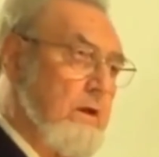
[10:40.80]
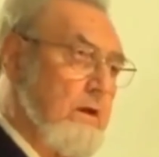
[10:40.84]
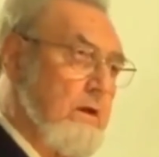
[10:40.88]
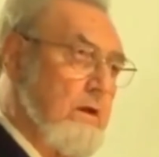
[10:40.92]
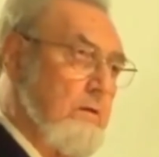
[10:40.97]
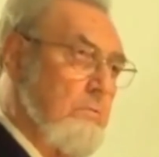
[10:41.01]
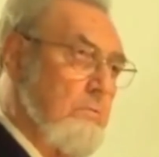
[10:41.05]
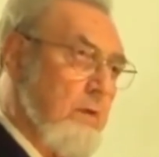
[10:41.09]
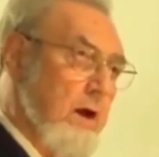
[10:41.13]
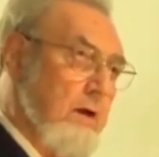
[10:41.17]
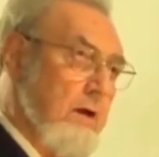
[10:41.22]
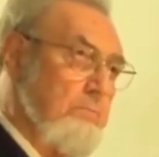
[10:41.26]

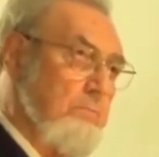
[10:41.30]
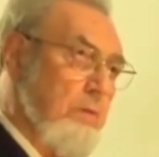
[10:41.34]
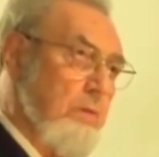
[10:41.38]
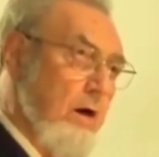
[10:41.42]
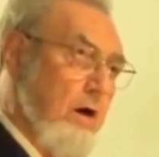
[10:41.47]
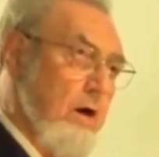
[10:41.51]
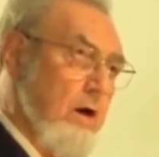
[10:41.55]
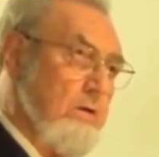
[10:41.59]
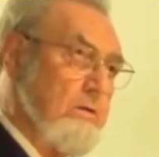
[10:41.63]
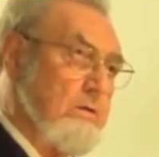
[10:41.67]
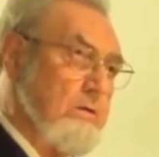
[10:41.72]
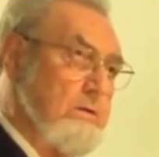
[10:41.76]
my
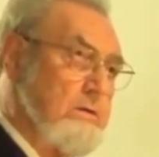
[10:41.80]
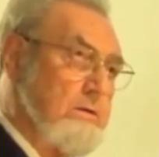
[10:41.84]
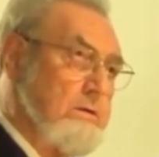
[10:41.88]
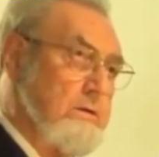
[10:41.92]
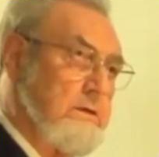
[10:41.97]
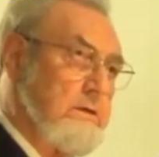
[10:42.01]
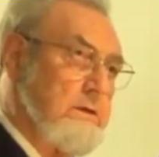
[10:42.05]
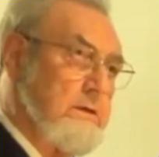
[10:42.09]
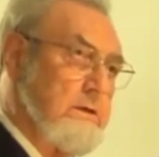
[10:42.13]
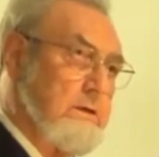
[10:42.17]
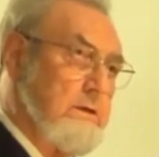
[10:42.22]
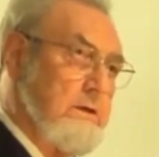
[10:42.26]
part
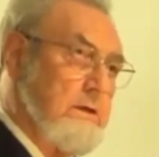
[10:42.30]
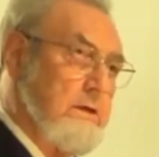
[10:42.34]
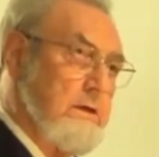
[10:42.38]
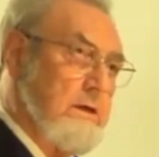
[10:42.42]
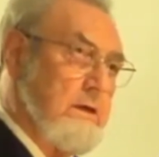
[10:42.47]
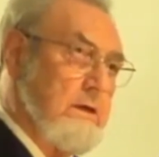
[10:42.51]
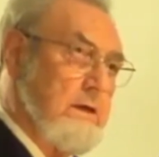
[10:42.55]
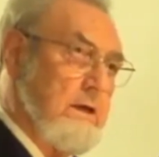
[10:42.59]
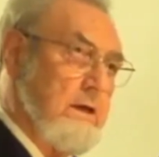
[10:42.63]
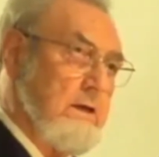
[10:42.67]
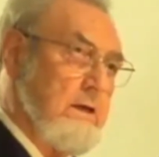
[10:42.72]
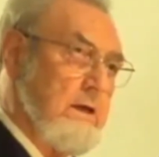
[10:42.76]

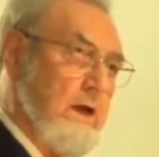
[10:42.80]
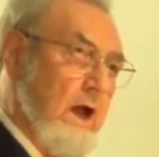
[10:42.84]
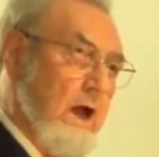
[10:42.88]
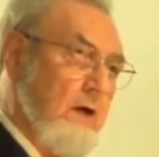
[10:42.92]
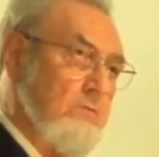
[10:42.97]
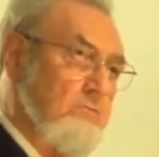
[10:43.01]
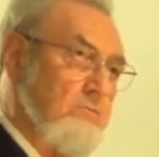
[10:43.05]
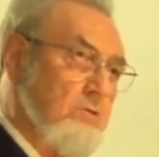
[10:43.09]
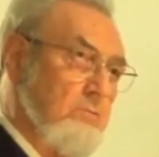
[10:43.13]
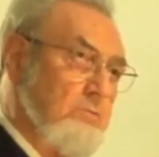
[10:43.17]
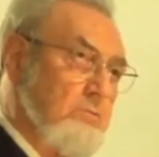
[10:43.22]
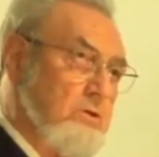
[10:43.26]
and
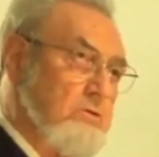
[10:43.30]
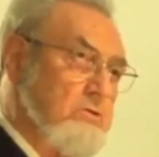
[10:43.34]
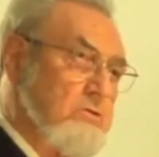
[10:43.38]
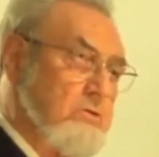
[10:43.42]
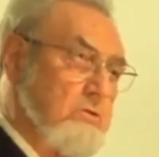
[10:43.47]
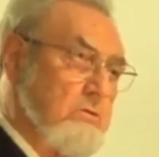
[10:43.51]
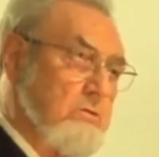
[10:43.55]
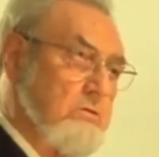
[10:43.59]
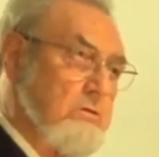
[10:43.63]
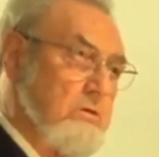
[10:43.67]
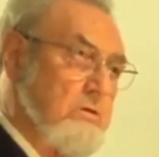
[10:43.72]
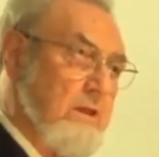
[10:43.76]

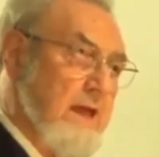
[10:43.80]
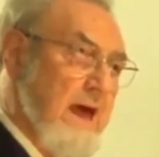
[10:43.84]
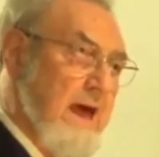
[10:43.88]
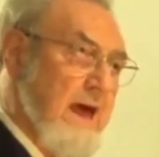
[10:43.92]
contribution to that